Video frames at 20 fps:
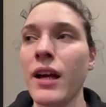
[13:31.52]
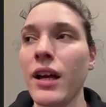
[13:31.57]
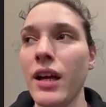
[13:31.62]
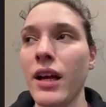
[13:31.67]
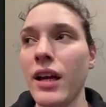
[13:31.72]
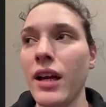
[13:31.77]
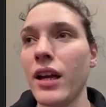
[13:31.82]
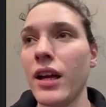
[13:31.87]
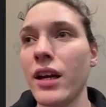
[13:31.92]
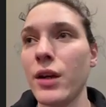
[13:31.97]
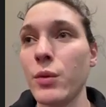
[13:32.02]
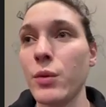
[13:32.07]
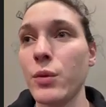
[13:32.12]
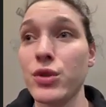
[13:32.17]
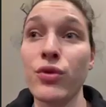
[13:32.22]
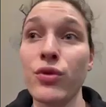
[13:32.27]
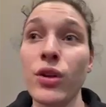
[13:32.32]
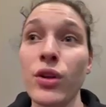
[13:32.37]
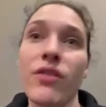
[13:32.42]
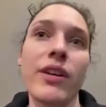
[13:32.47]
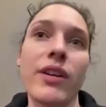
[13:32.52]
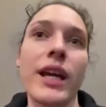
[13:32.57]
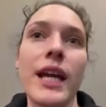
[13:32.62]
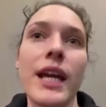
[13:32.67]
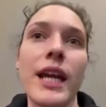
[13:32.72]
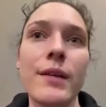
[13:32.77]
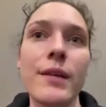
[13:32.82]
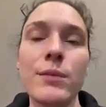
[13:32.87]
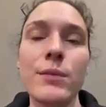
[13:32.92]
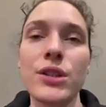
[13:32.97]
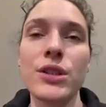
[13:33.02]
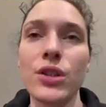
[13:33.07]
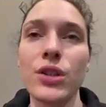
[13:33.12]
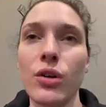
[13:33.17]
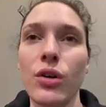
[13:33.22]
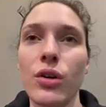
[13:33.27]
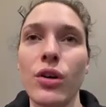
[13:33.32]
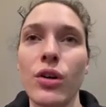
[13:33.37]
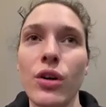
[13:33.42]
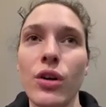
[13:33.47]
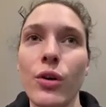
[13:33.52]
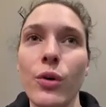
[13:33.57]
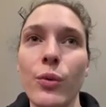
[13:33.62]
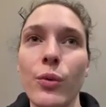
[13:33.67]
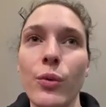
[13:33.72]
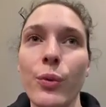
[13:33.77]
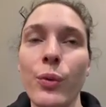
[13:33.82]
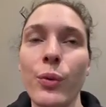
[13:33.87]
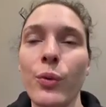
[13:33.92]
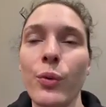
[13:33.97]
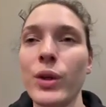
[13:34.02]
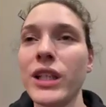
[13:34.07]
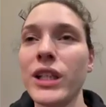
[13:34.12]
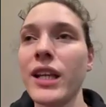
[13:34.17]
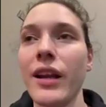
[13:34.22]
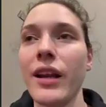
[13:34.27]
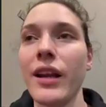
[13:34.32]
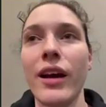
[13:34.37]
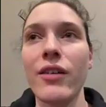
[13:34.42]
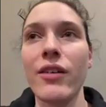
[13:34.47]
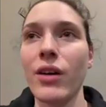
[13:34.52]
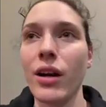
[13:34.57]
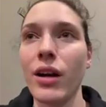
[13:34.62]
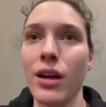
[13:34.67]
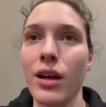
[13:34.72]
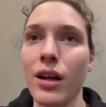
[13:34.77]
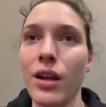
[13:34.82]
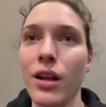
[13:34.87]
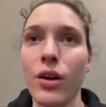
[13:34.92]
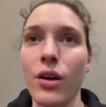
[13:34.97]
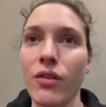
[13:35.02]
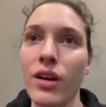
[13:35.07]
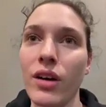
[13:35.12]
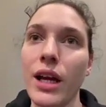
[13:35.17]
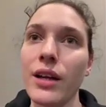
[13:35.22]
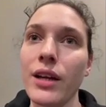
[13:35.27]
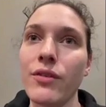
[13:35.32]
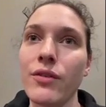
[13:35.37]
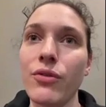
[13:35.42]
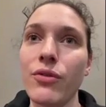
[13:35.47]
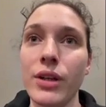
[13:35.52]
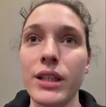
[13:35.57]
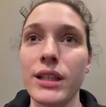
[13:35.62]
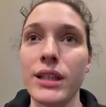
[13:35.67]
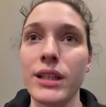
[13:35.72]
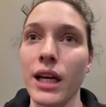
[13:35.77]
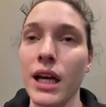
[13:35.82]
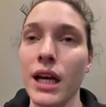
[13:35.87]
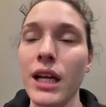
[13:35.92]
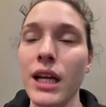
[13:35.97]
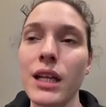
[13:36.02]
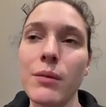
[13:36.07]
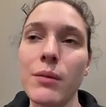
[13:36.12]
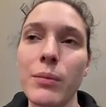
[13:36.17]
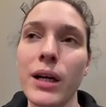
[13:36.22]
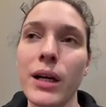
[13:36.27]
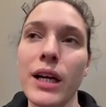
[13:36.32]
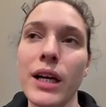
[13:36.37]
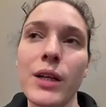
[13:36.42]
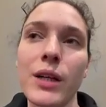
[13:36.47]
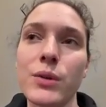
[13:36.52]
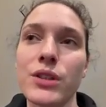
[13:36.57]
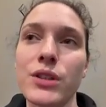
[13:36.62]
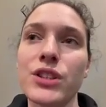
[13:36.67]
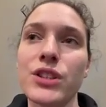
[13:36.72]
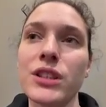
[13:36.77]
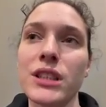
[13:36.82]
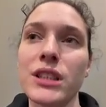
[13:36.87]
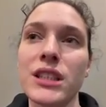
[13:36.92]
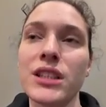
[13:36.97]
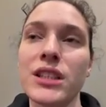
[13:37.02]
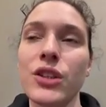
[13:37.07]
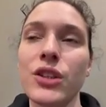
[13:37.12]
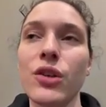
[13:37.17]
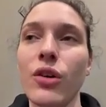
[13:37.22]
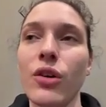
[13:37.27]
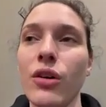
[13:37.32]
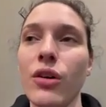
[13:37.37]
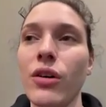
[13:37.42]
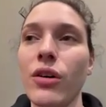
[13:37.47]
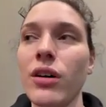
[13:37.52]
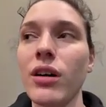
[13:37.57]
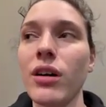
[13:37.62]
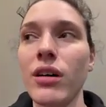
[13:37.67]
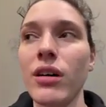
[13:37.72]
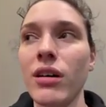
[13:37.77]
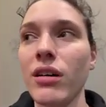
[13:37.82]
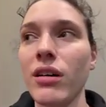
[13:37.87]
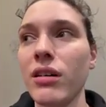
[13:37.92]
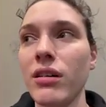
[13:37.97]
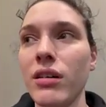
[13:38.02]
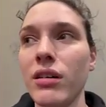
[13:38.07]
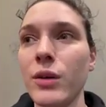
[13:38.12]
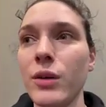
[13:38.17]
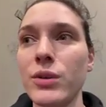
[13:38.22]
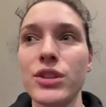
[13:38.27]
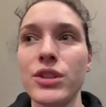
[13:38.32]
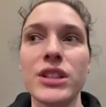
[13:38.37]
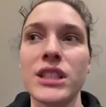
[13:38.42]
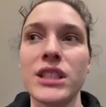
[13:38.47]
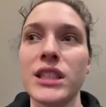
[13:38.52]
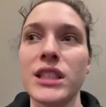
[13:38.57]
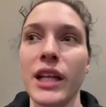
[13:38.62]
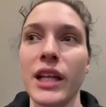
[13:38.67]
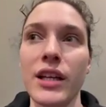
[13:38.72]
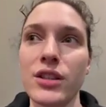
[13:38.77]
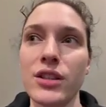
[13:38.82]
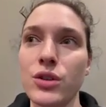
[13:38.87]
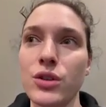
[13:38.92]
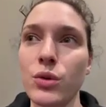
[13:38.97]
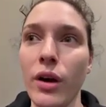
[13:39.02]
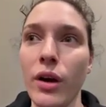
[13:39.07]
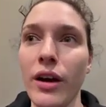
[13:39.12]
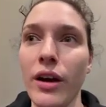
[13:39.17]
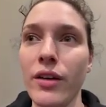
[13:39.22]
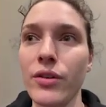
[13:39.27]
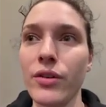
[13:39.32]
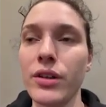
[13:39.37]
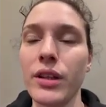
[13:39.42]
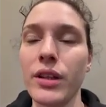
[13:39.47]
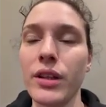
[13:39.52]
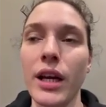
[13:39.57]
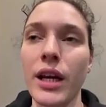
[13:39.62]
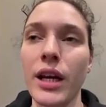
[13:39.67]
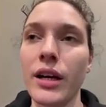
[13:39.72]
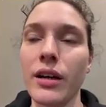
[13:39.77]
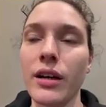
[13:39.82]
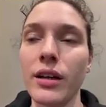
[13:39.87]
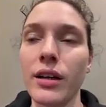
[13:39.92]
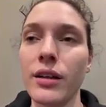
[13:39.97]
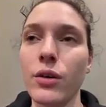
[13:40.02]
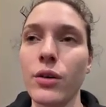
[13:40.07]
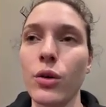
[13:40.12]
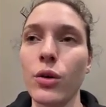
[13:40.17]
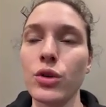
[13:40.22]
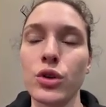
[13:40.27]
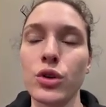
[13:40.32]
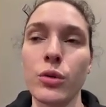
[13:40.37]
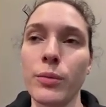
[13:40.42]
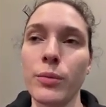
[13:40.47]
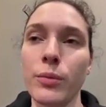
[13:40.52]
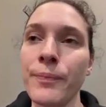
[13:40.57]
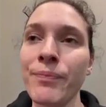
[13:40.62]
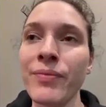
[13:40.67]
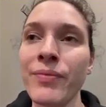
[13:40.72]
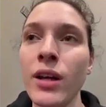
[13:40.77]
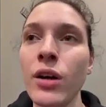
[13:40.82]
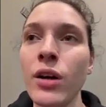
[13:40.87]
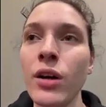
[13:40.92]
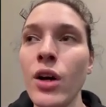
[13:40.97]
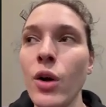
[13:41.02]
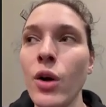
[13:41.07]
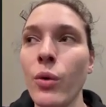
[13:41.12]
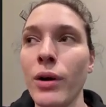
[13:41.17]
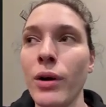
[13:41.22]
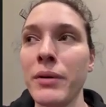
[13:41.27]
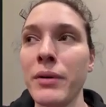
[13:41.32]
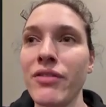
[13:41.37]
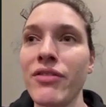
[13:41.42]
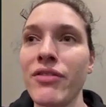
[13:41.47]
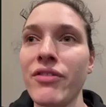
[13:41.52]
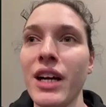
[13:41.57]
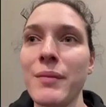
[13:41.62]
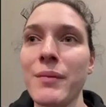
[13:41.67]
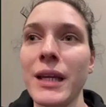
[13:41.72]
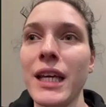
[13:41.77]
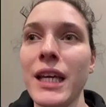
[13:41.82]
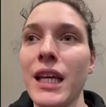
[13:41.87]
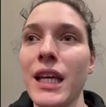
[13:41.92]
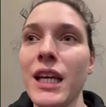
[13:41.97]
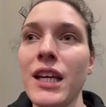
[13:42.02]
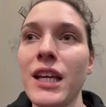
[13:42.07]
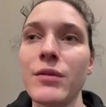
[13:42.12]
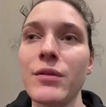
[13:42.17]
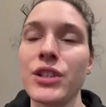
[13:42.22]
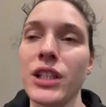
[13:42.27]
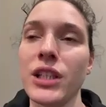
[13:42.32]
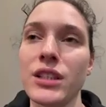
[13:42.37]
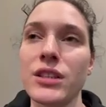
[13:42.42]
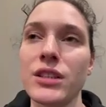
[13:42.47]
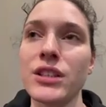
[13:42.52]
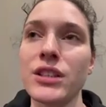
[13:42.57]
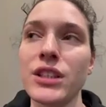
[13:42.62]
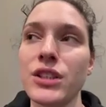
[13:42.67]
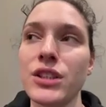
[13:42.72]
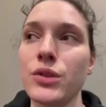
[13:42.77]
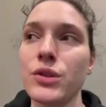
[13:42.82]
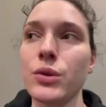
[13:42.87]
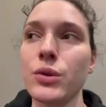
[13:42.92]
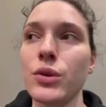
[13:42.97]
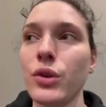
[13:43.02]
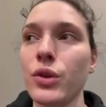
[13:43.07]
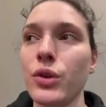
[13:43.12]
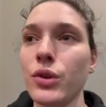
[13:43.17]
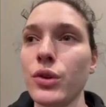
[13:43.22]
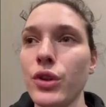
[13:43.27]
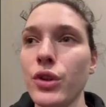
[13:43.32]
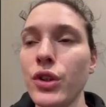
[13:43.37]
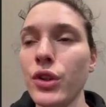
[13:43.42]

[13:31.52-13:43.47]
it was full of games, so we didn't have a lot of like free time, but it was just it was just nice to have her there, and also when my friend came, just to